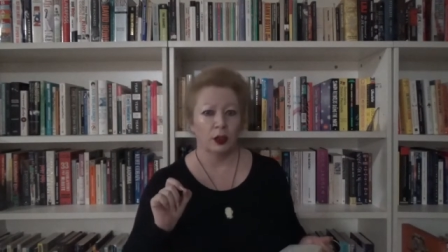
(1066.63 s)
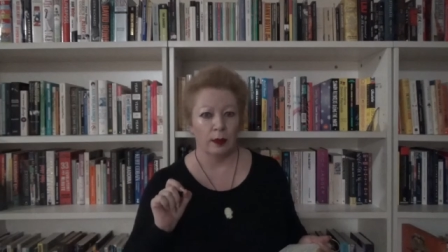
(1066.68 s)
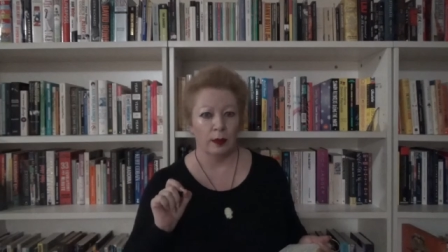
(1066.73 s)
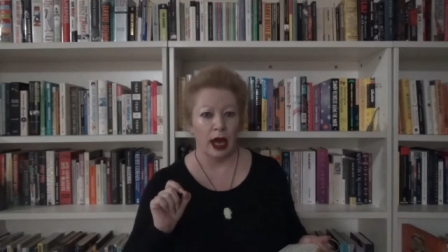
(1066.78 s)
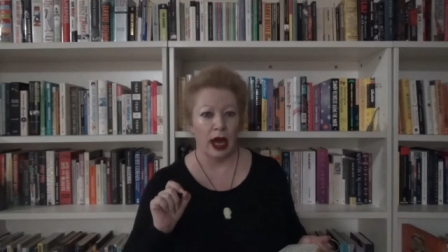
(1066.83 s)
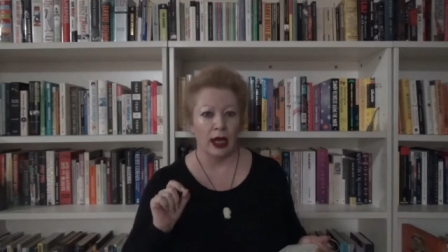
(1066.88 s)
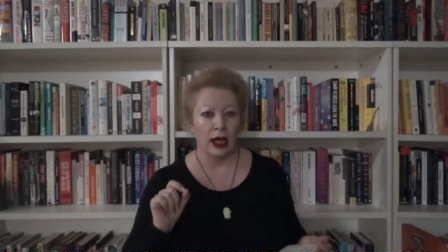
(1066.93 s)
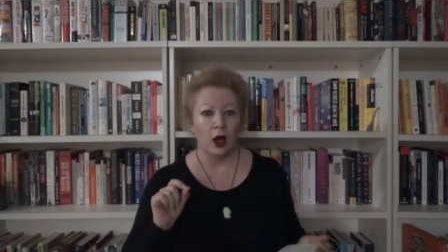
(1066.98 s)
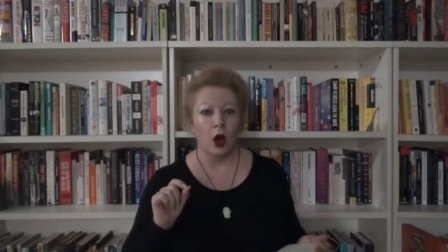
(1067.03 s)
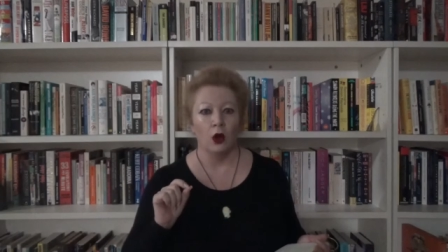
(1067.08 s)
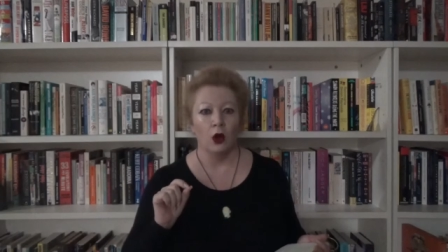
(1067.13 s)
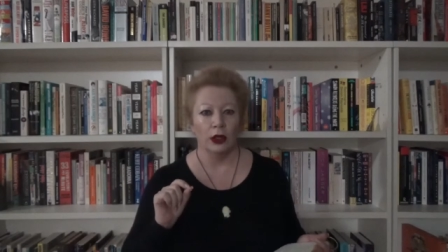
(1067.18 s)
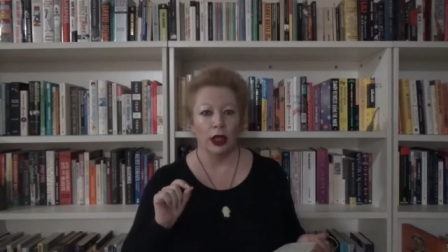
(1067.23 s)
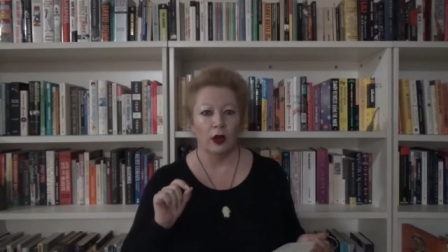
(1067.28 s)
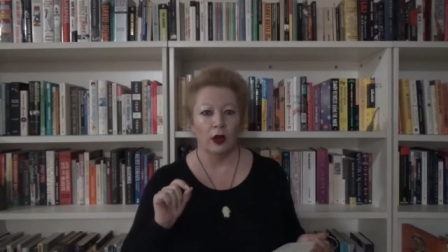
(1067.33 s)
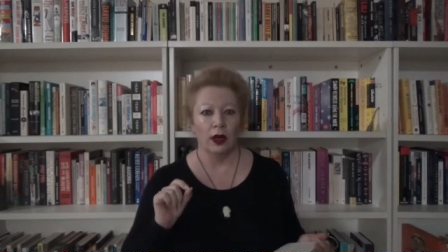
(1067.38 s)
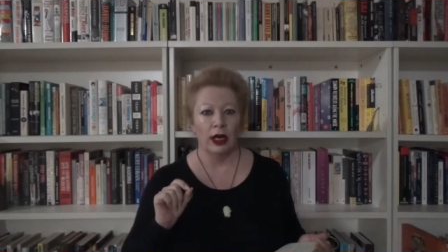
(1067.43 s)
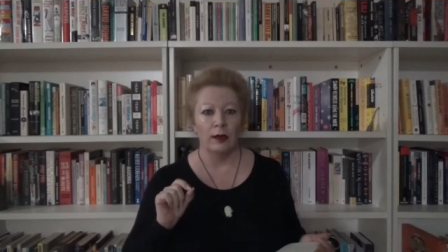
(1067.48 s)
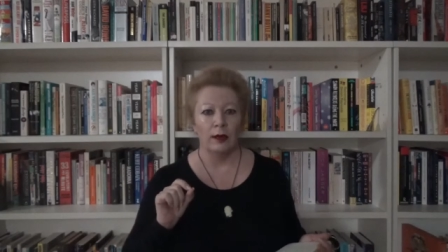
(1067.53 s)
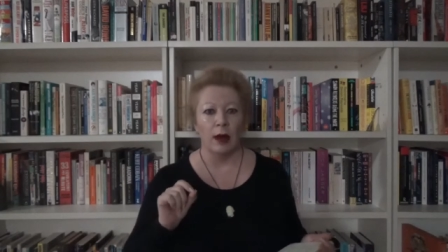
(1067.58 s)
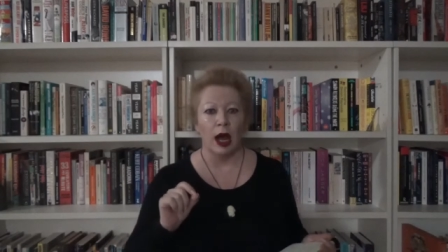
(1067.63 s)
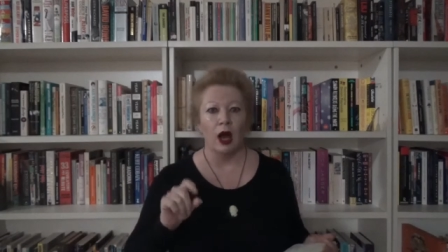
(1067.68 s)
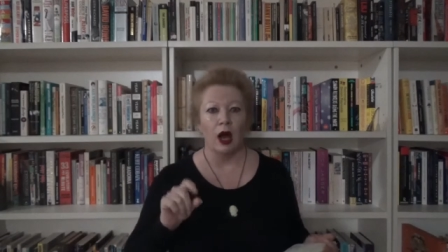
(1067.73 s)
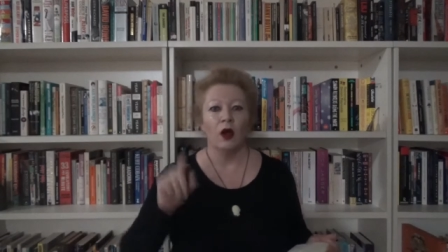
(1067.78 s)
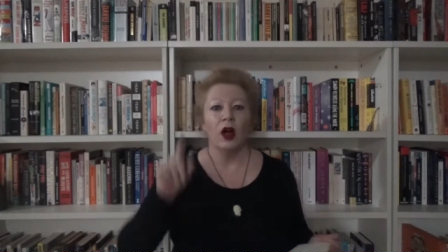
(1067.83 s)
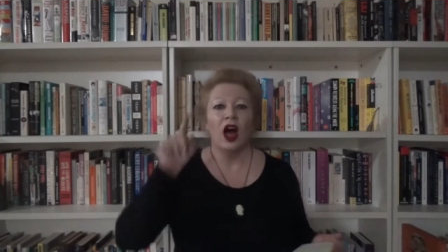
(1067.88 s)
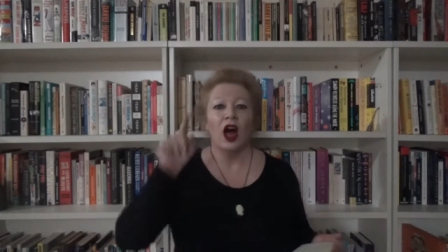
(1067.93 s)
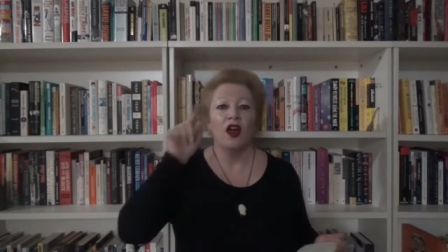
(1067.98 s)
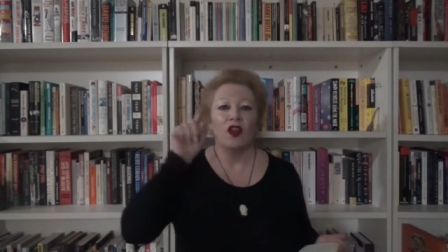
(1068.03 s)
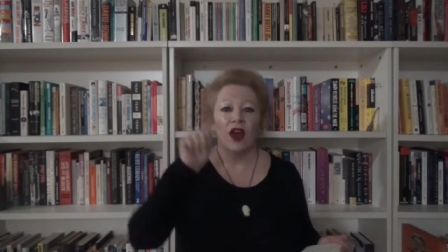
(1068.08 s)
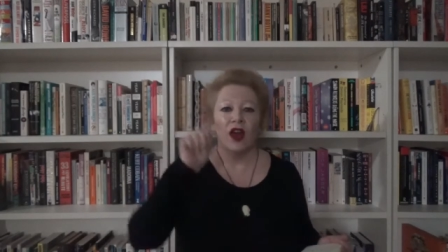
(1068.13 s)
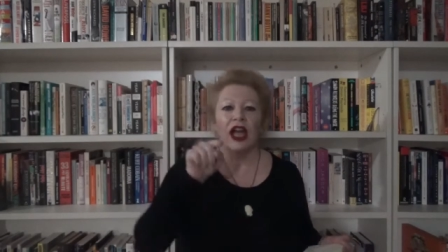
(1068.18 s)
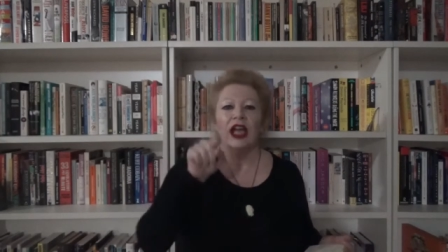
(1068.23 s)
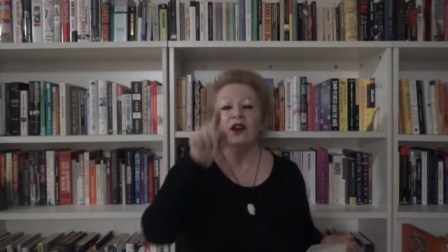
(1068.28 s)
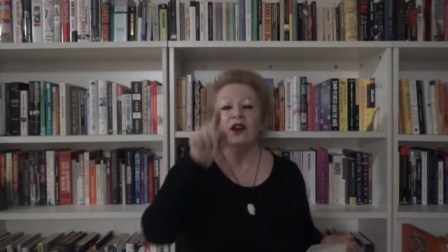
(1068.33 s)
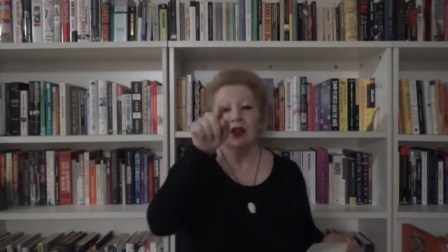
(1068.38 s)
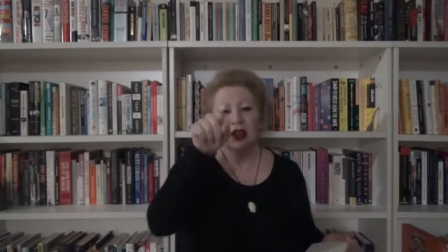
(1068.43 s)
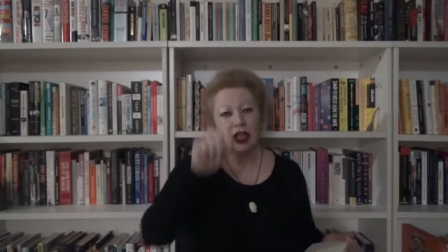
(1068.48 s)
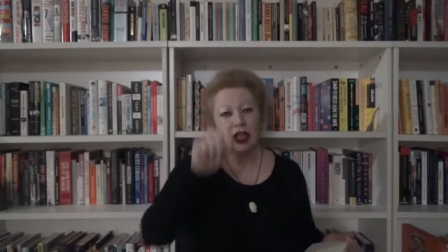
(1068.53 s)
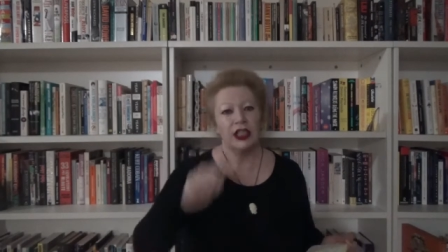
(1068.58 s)
mark on their email, they
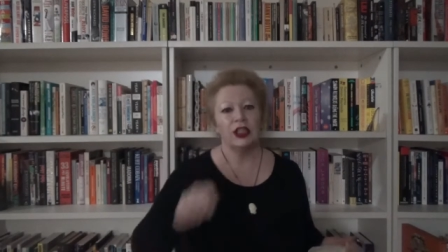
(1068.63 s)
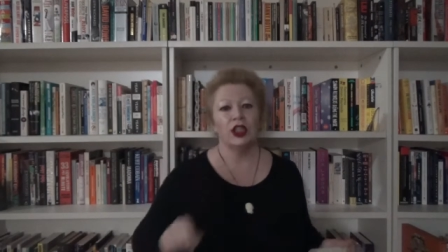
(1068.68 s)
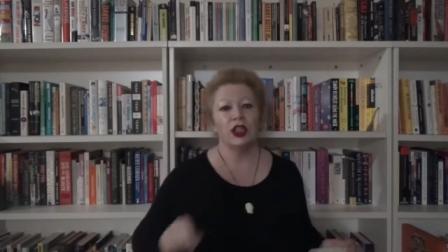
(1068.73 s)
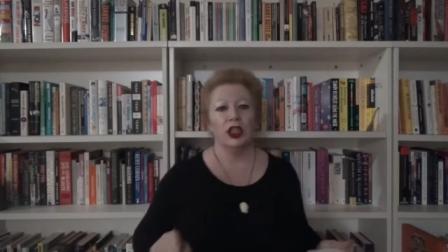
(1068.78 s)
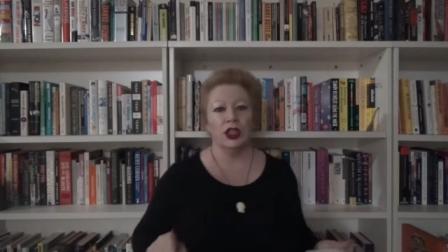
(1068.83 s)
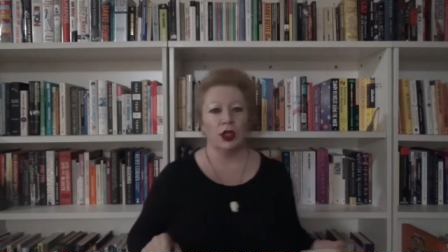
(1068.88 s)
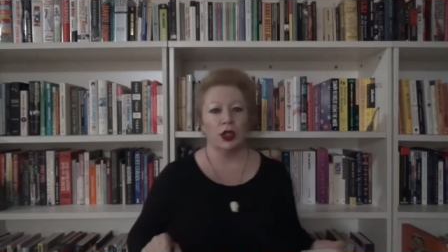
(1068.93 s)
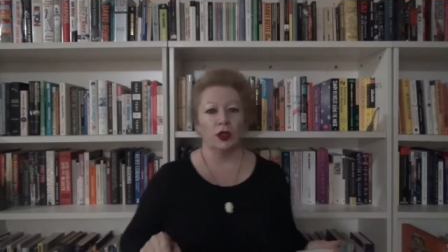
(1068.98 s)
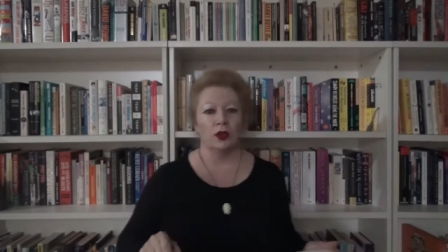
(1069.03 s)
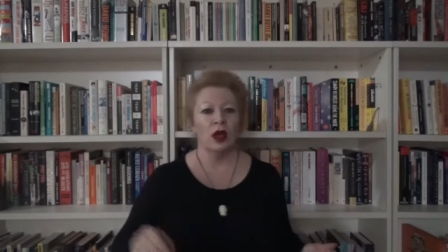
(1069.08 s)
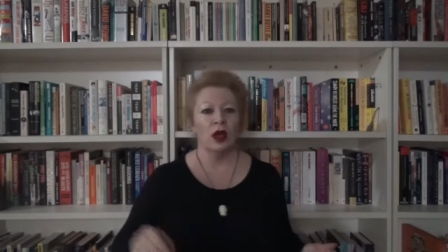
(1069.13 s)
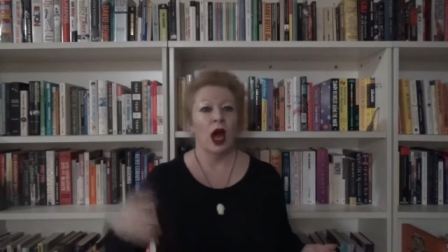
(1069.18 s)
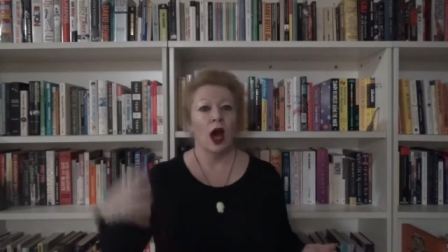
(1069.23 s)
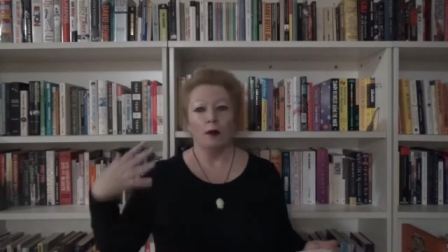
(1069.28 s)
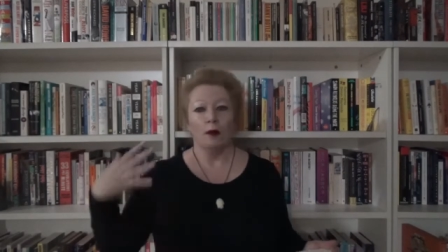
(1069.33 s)
have said to you,